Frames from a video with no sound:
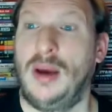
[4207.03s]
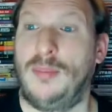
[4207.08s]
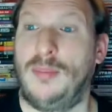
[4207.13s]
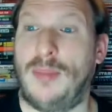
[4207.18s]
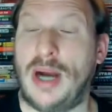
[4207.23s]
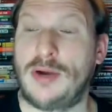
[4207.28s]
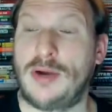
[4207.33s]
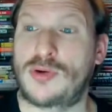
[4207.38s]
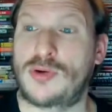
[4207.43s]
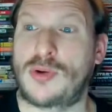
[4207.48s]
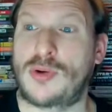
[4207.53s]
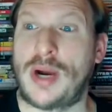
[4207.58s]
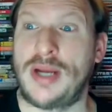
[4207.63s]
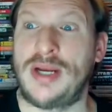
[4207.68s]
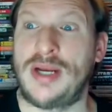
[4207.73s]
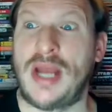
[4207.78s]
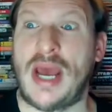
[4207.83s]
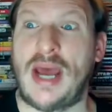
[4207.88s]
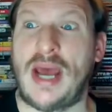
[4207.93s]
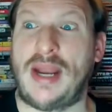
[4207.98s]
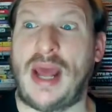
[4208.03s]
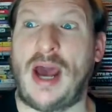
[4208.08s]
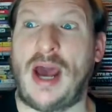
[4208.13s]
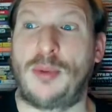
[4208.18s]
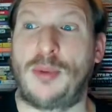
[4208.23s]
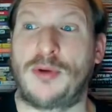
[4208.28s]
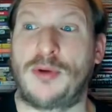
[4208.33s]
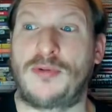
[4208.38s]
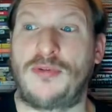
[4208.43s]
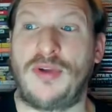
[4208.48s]
Michael Crichton had
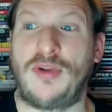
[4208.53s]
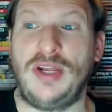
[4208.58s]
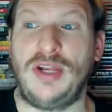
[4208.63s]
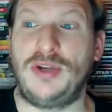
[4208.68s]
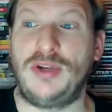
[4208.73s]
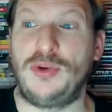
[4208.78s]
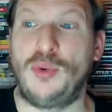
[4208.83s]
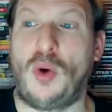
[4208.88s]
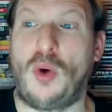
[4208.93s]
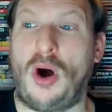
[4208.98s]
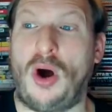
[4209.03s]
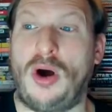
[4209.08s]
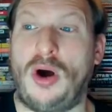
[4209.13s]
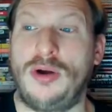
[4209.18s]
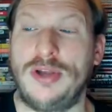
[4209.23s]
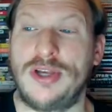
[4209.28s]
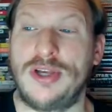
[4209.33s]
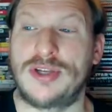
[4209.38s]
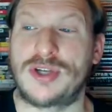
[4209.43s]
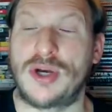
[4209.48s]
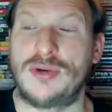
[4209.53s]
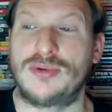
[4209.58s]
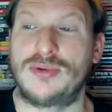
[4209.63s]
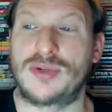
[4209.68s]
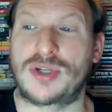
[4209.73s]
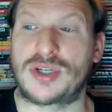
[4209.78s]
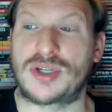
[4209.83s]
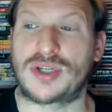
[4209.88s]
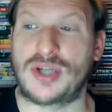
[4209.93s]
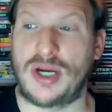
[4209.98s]
Albert Finney do all his own
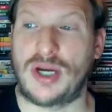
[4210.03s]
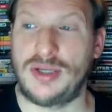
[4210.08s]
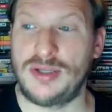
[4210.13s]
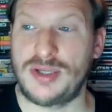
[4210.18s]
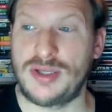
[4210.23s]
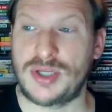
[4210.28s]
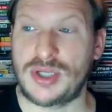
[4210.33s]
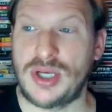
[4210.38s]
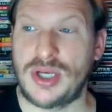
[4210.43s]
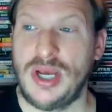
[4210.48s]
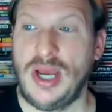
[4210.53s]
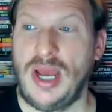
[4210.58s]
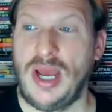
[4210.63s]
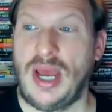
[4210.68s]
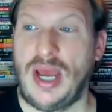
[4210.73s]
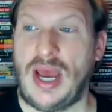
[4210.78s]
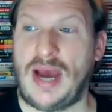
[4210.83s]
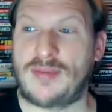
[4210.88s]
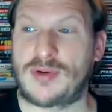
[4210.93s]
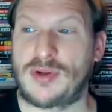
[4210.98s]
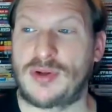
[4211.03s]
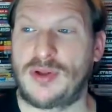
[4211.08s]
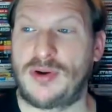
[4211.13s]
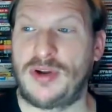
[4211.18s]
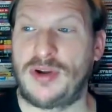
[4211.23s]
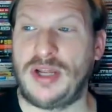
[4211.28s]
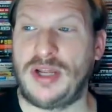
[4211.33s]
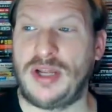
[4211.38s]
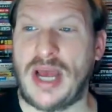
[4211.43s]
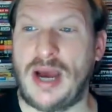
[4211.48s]
stunts after
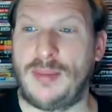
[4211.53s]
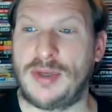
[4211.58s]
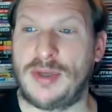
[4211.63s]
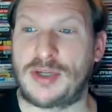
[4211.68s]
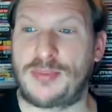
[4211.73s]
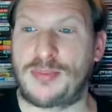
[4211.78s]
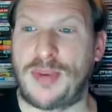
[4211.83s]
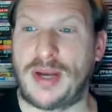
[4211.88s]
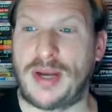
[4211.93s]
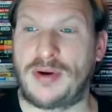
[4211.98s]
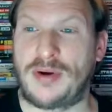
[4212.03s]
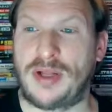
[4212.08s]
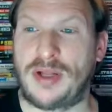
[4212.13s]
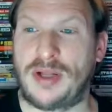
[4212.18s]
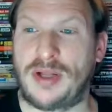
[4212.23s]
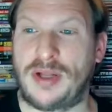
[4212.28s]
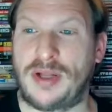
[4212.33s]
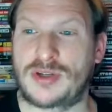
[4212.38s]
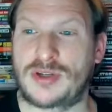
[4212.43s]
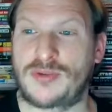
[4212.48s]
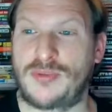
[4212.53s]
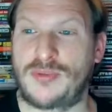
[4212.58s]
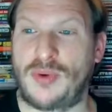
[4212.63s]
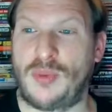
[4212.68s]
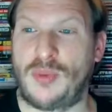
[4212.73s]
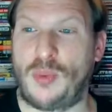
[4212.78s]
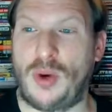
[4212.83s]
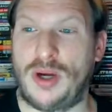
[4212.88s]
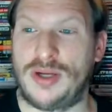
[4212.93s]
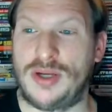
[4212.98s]
learning how much better it
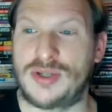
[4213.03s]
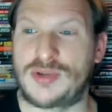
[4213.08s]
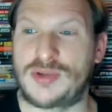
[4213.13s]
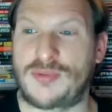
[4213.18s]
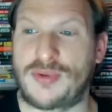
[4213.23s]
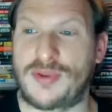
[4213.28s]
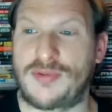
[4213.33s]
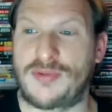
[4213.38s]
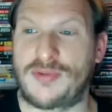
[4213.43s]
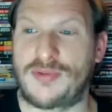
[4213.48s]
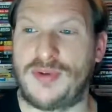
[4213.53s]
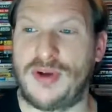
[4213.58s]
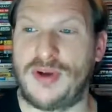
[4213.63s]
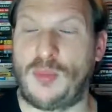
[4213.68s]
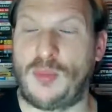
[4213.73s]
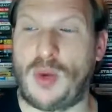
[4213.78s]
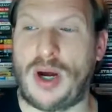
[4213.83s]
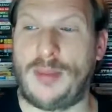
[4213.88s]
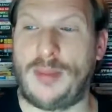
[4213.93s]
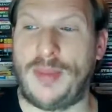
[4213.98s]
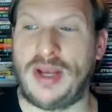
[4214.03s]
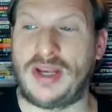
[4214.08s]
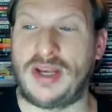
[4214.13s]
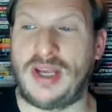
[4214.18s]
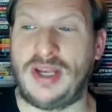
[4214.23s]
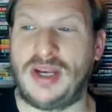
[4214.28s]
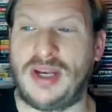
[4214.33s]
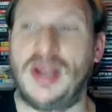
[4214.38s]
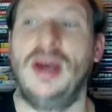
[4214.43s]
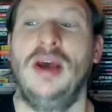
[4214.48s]
was for the film while
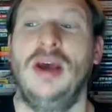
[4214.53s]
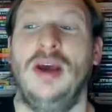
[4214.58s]
making